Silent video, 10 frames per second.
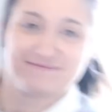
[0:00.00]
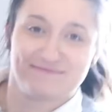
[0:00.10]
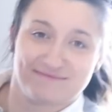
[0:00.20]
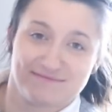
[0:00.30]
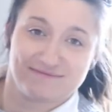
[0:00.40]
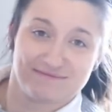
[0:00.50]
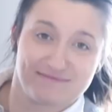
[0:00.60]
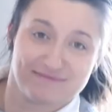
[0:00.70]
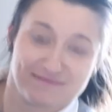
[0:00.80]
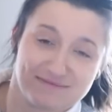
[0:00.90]
you all day,
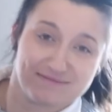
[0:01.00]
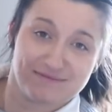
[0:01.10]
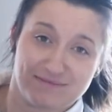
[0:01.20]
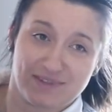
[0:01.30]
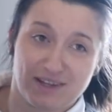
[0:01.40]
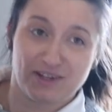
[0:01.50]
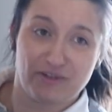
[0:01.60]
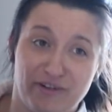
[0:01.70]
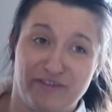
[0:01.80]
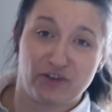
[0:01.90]
Gem?
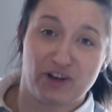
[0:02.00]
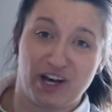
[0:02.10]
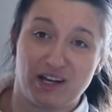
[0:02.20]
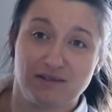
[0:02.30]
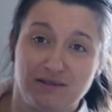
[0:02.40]
You're a fucker.